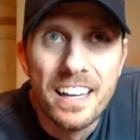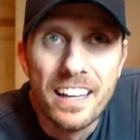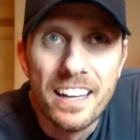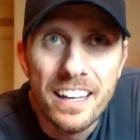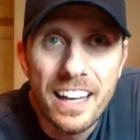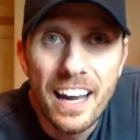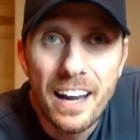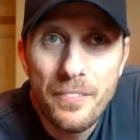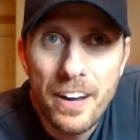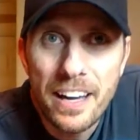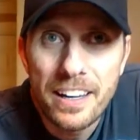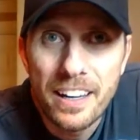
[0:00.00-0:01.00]
yeah, I've
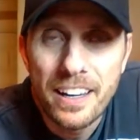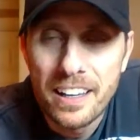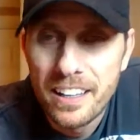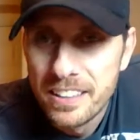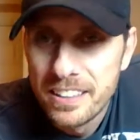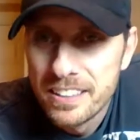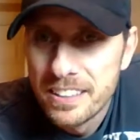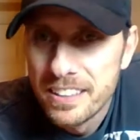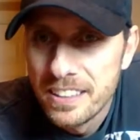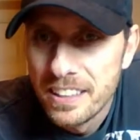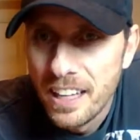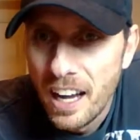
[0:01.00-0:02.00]
had a
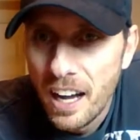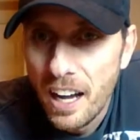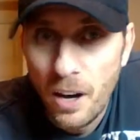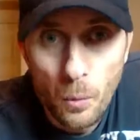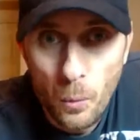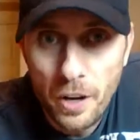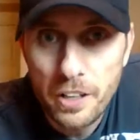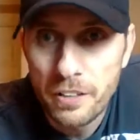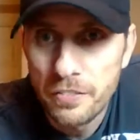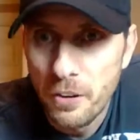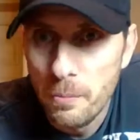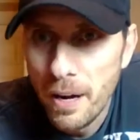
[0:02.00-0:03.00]
a
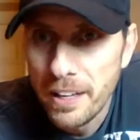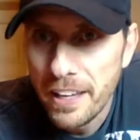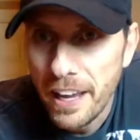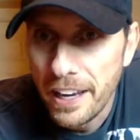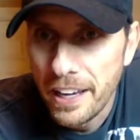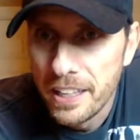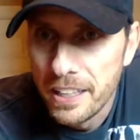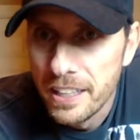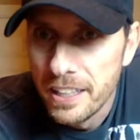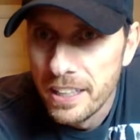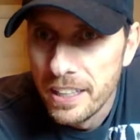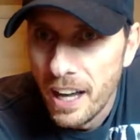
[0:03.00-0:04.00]
wonderful Monday.
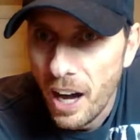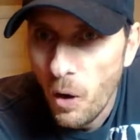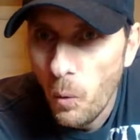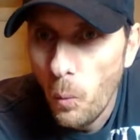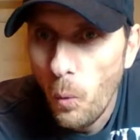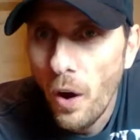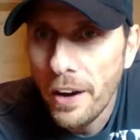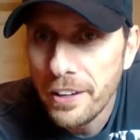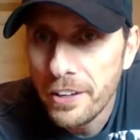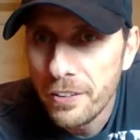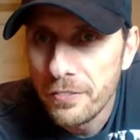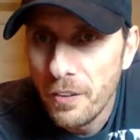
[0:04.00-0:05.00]
A
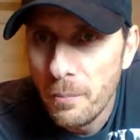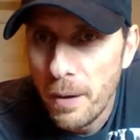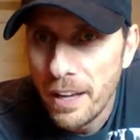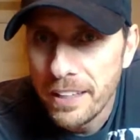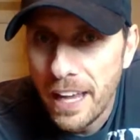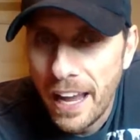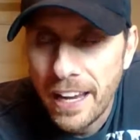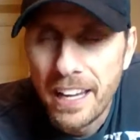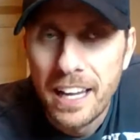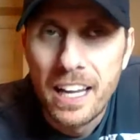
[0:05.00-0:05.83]
wonderful Monday.